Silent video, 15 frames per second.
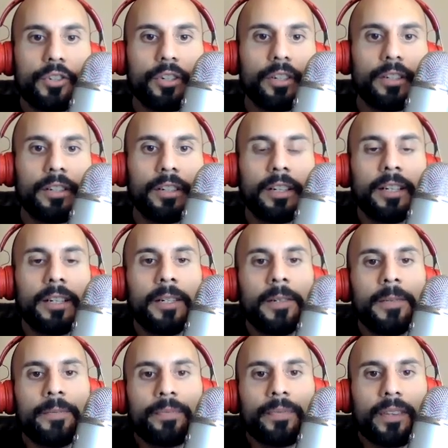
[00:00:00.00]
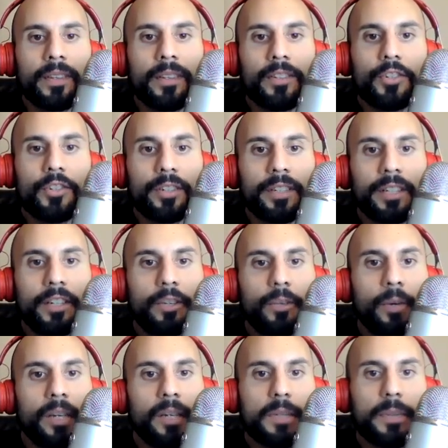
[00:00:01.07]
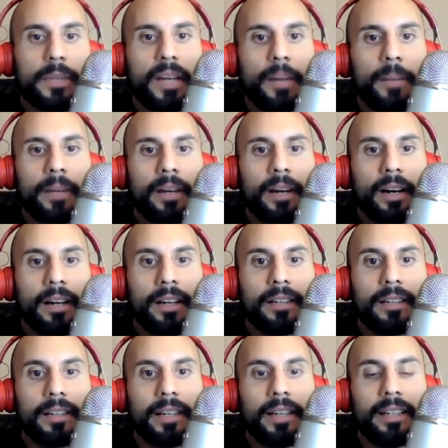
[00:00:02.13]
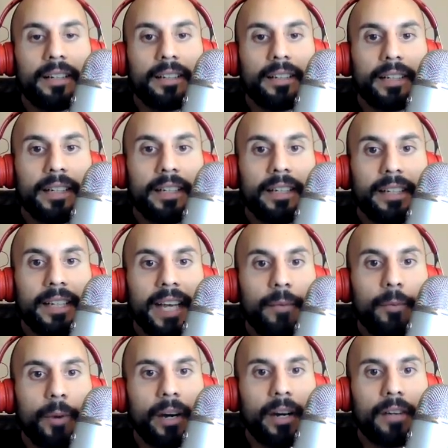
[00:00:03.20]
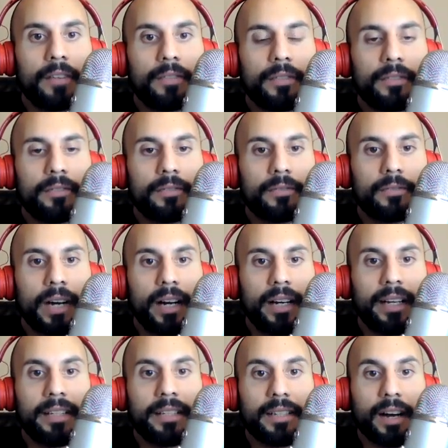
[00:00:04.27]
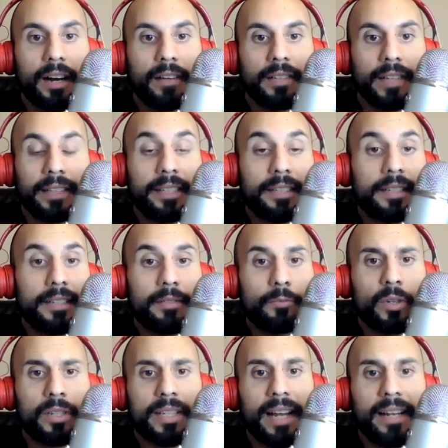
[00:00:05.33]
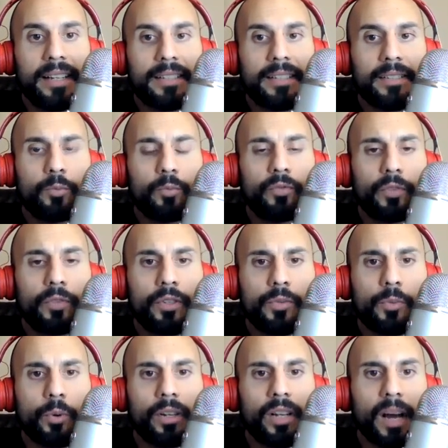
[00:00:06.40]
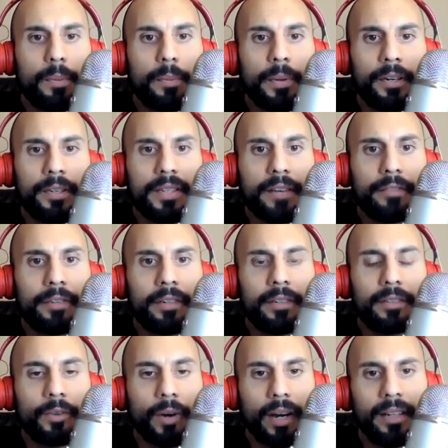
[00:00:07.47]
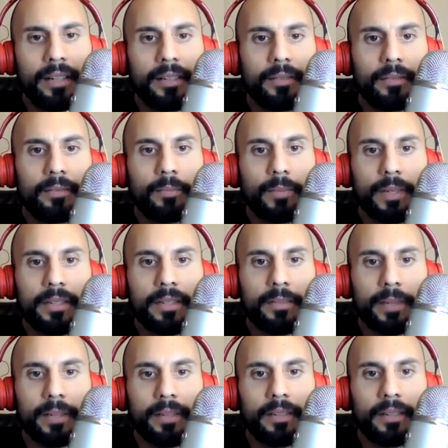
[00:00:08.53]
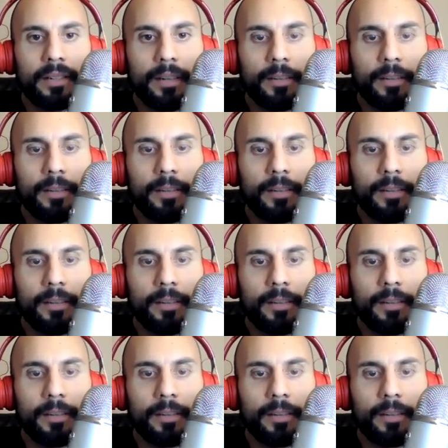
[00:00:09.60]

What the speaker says: Should Nico Williams be coming on in a game where against was that his first World Cup appearance ever? Right? Must have been.